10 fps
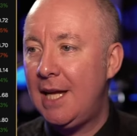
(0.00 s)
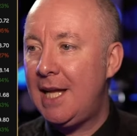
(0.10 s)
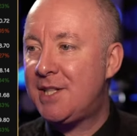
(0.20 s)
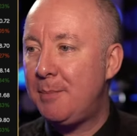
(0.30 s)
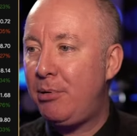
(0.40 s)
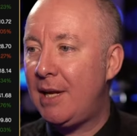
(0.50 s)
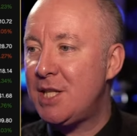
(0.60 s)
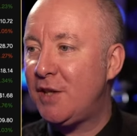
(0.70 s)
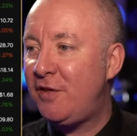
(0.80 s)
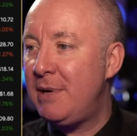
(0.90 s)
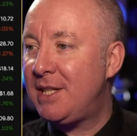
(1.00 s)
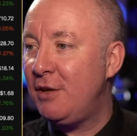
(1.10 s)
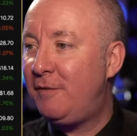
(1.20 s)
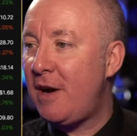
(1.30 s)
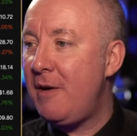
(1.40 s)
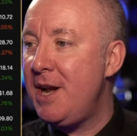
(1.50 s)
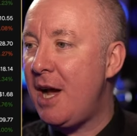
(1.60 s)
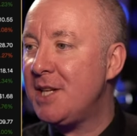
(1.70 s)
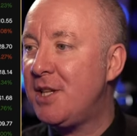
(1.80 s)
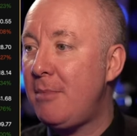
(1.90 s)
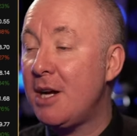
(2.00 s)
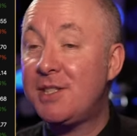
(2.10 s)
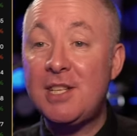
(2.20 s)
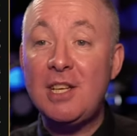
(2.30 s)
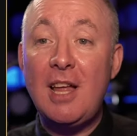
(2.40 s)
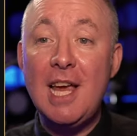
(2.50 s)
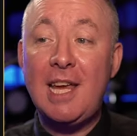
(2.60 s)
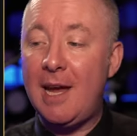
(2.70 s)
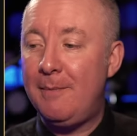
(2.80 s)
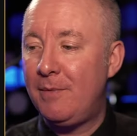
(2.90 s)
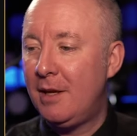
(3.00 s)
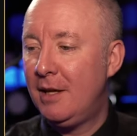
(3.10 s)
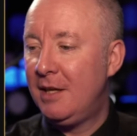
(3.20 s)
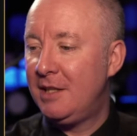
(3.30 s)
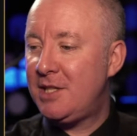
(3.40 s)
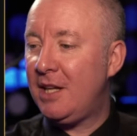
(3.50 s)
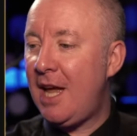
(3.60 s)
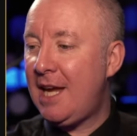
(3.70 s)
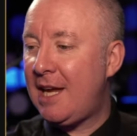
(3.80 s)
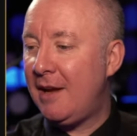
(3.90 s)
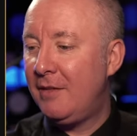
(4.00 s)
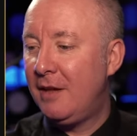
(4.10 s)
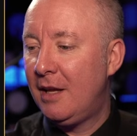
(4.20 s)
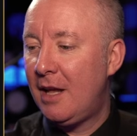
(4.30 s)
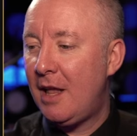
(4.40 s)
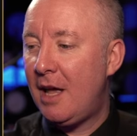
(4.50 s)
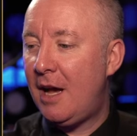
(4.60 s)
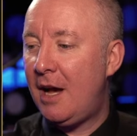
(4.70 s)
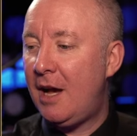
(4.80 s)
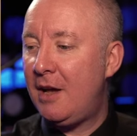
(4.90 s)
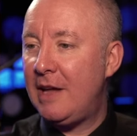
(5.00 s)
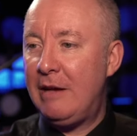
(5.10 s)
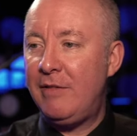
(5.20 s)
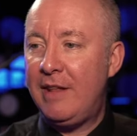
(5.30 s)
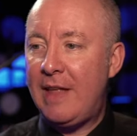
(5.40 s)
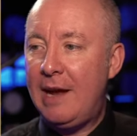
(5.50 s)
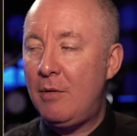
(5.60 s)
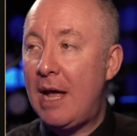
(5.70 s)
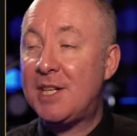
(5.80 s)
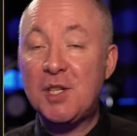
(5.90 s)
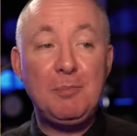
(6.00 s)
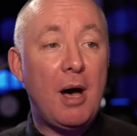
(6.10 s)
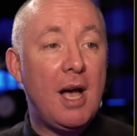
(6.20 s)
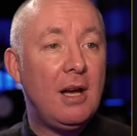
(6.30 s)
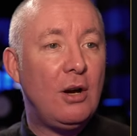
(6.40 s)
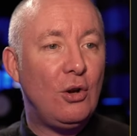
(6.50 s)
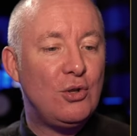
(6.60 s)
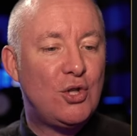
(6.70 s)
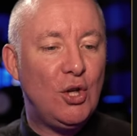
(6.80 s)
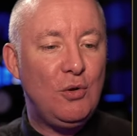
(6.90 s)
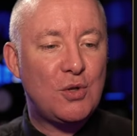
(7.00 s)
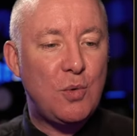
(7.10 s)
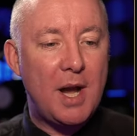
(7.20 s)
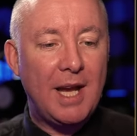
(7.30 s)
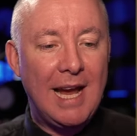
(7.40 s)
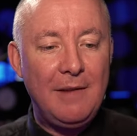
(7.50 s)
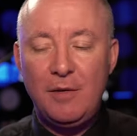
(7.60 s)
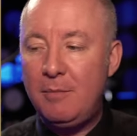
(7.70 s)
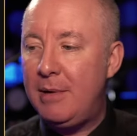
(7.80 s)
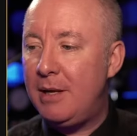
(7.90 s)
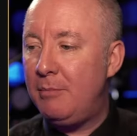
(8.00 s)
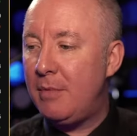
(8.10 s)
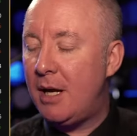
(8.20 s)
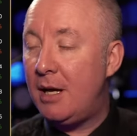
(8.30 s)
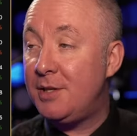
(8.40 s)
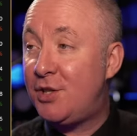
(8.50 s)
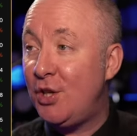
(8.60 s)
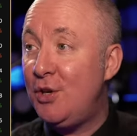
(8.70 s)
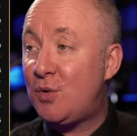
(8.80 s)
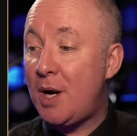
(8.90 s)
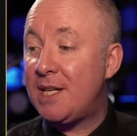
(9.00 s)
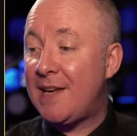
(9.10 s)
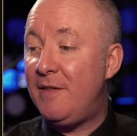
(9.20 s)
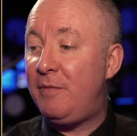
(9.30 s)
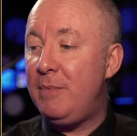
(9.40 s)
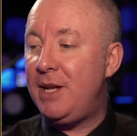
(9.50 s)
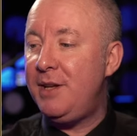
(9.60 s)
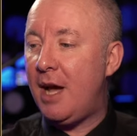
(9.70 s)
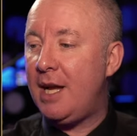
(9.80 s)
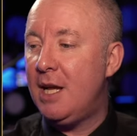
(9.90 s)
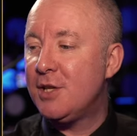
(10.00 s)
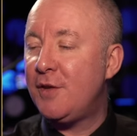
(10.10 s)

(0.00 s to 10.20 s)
It's a pleasure for me to. Very nice the mug. Did you like it? Did you like it? Uh, it, they expire on June 28th at mid, uh, June 27th midnight.